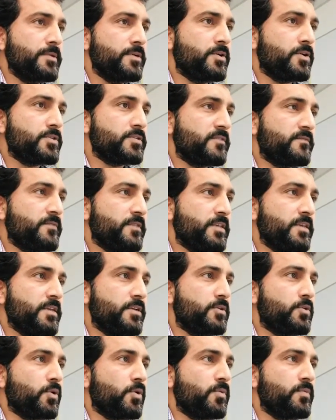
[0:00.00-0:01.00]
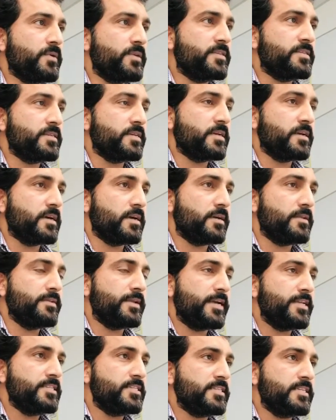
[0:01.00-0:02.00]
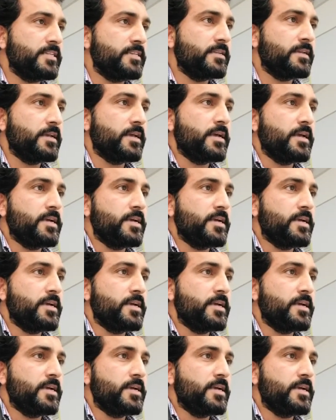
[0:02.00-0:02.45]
because of the COVID-19